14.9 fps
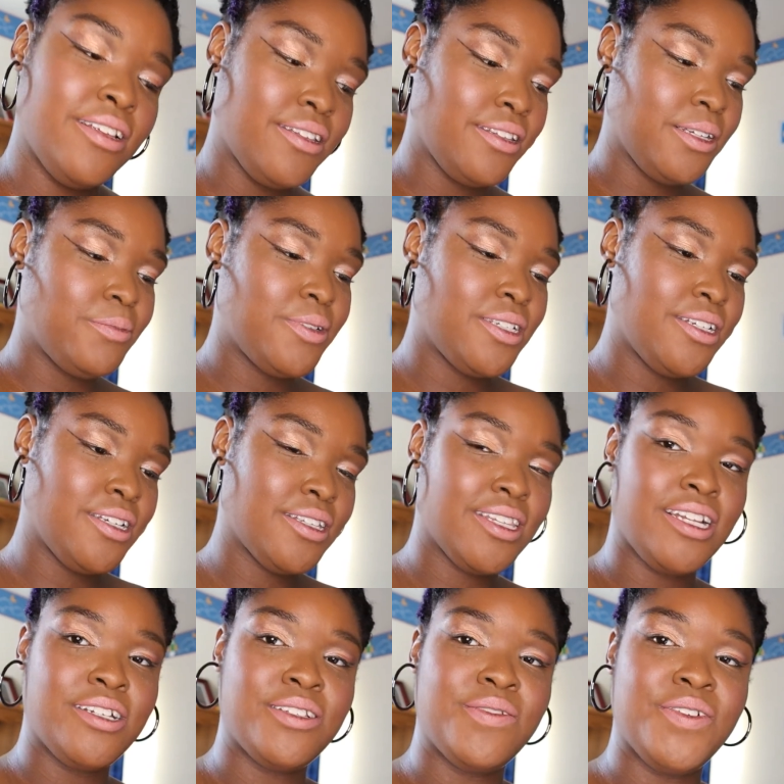a lipstick
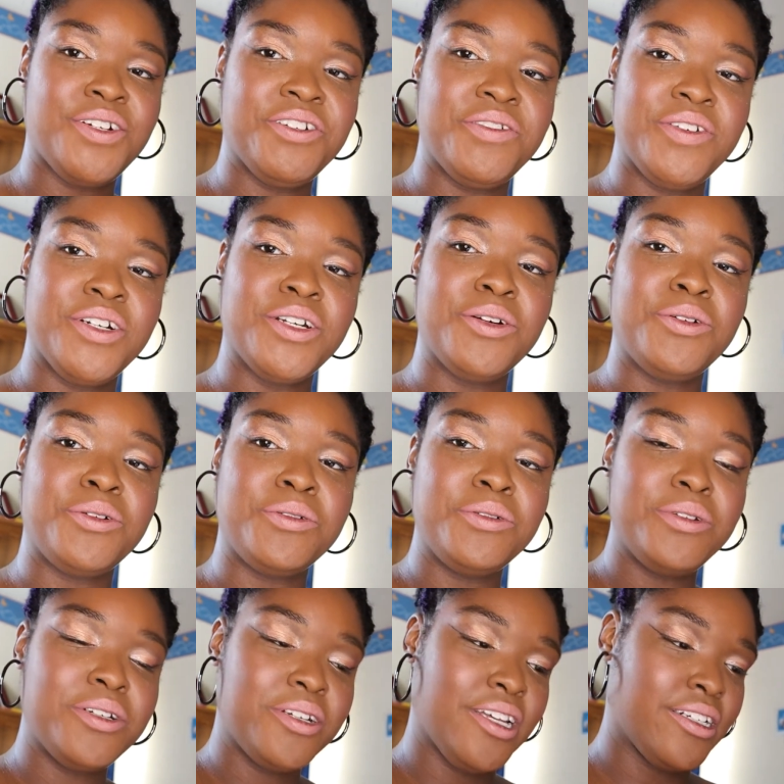that is very, very
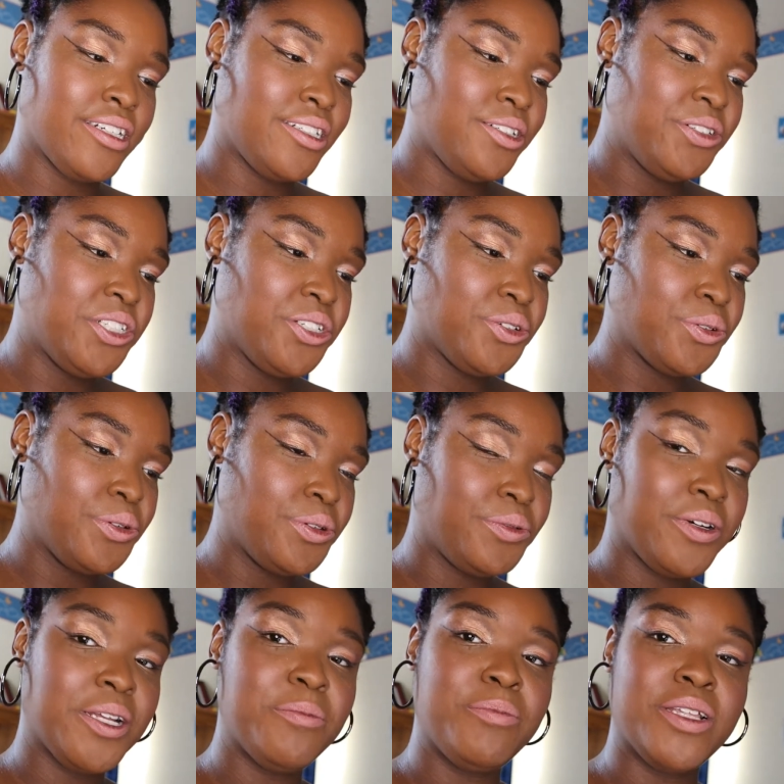old, and I know I should throw it
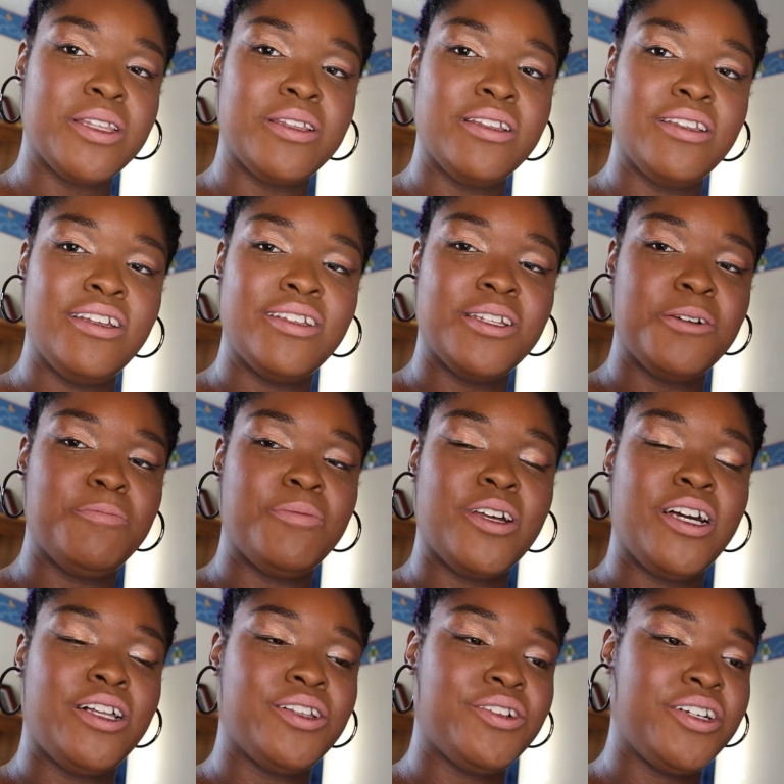away, but The
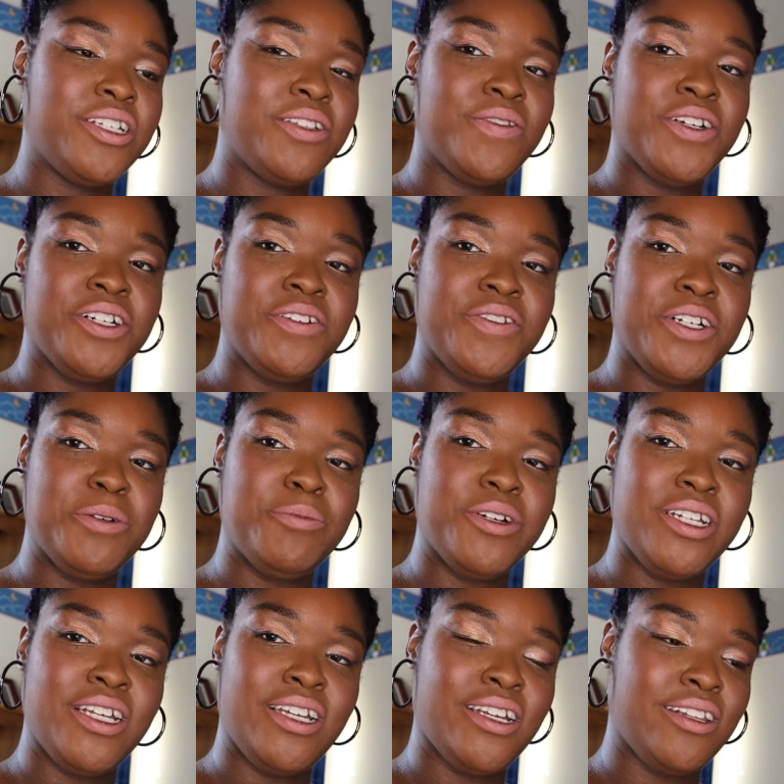color is very, very
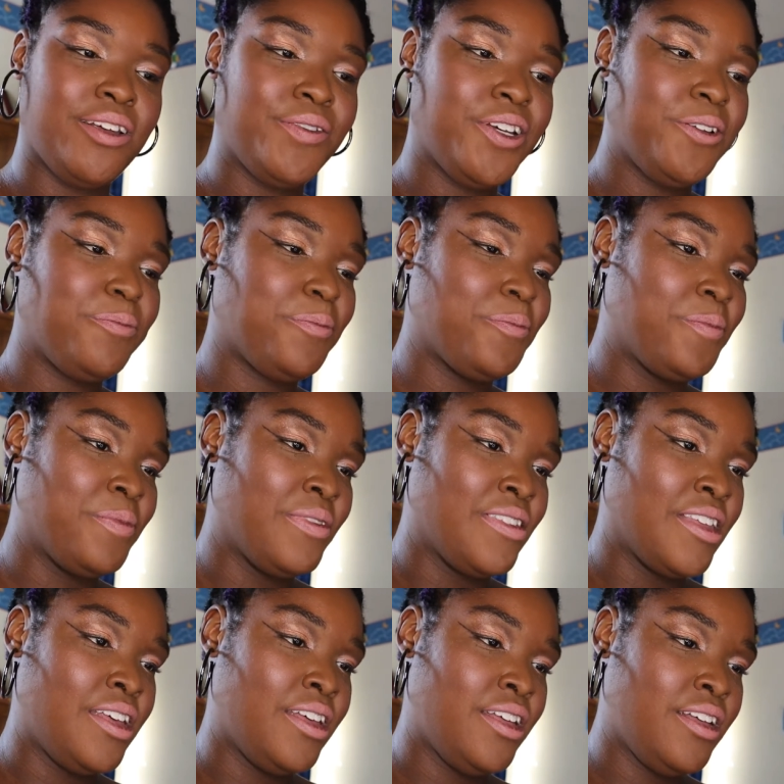pretty and I love it.
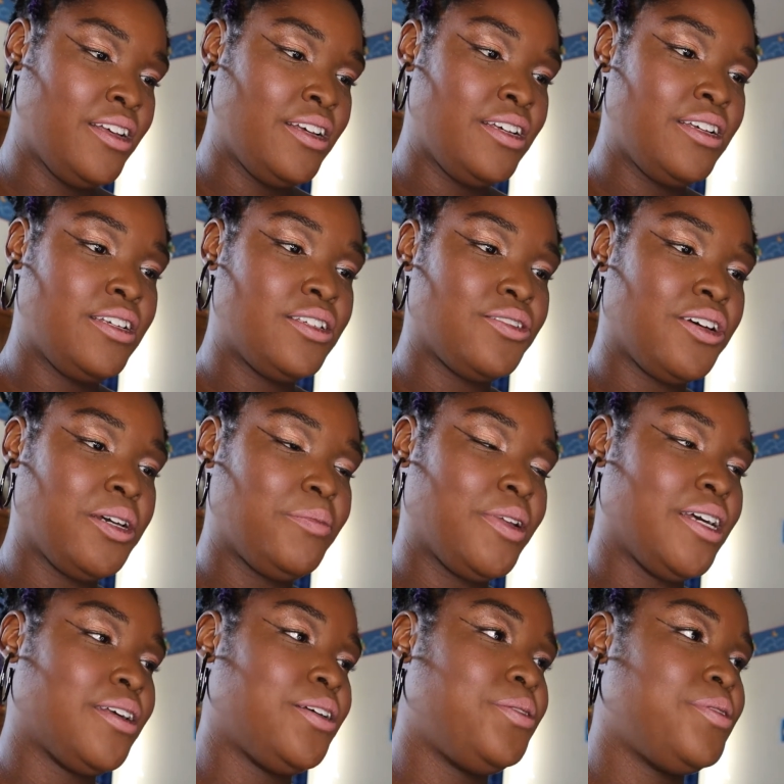So I'm
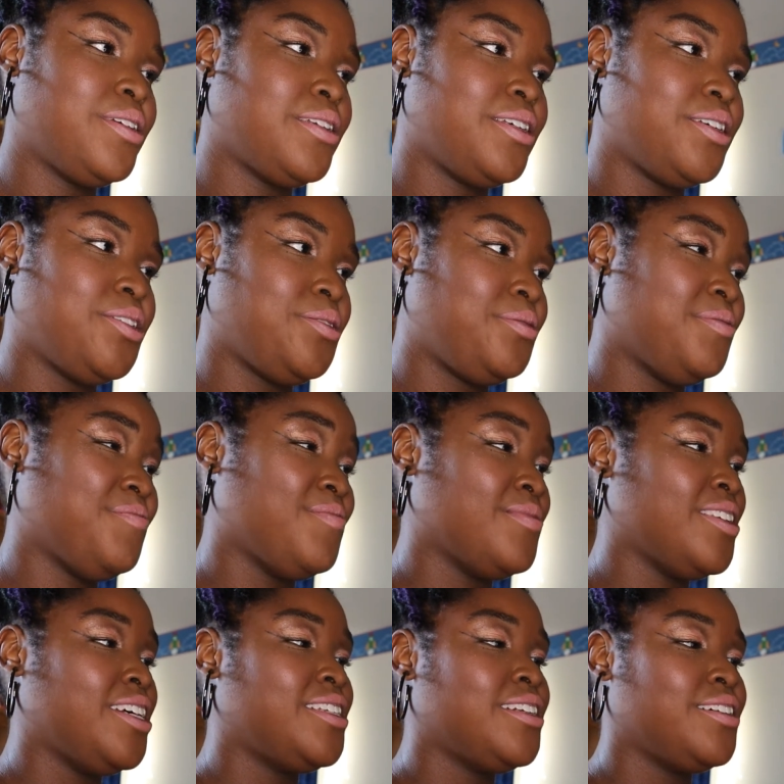not going to
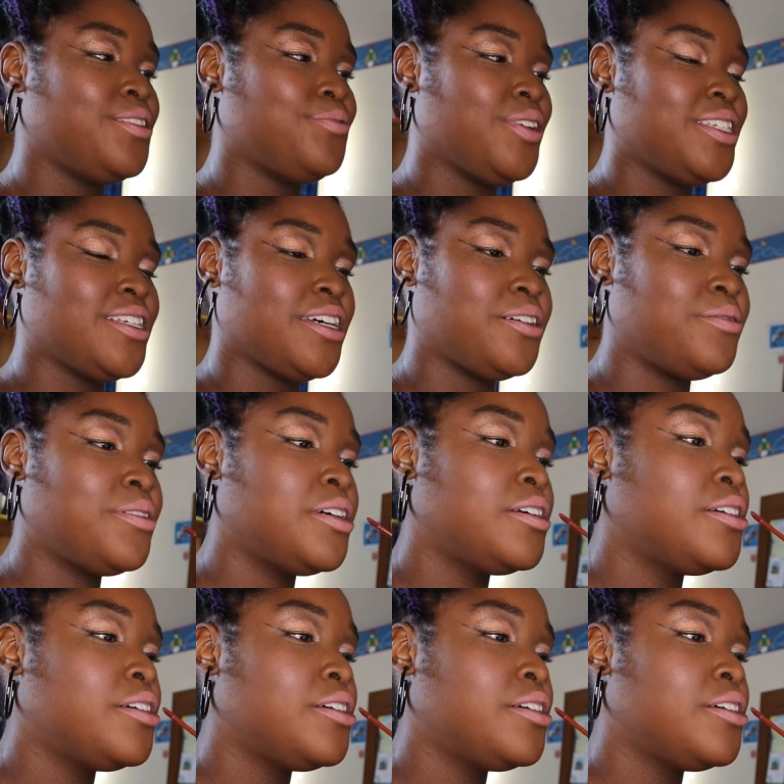until it runs out.